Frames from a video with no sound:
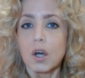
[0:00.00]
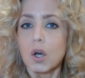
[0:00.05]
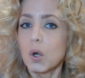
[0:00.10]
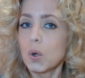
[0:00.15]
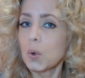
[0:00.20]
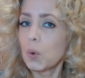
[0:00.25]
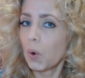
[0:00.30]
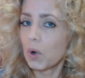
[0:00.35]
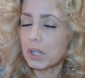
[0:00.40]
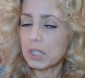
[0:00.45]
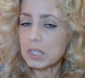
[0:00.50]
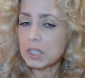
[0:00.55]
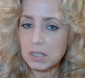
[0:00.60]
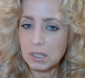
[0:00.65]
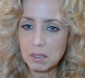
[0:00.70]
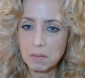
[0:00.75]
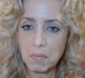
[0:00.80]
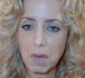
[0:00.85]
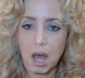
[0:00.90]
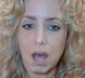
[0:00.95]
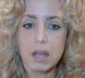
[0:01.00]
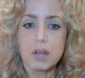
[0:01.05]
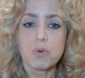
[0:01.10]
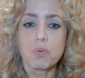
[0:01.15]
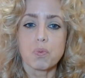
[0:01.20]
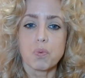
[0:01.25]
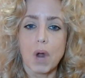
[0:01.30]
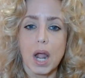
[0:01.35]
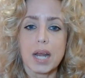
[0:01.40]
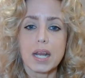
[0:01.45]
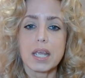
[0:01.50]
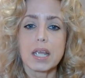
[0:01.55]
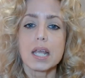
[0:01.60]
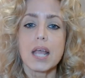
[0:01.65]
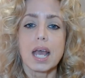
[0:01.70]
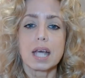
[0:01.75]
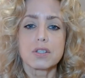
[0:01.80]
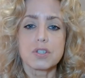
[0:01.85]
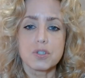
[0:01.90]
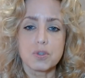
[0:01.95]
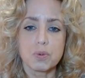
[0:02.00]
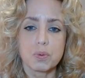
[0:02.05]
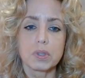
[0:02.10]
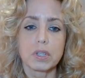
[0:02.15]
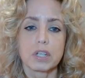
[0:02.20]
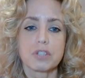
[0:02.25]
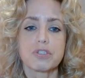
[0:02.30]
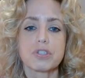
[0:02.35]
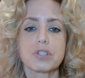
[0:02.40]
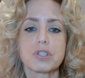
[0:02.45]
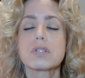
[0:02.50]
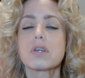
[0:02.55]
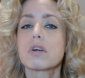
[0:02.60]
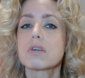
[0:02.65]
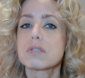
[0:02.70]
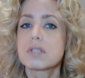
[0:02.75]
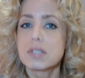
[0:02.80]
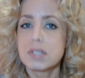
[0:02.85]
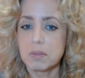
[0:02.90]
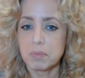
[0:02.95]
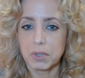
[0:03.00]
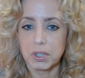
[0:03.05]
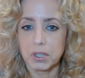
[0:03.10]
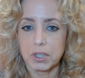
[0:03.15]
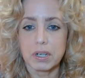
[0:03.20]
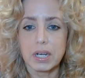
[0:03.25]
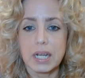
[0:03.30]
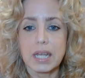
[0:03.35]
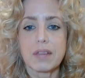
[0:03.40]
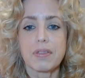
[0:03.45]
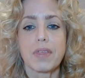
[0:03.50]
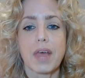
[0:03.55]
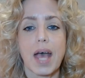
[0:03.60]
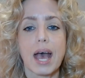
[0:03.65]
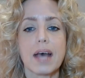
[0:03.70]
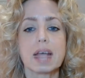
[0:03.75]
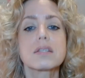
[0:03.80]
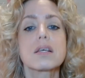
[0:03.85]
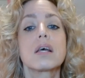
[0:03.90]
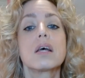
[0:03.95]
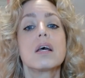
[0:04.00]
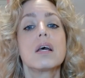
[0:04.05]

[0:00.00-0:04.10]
According to Lamott, writing and school lunches are similar in that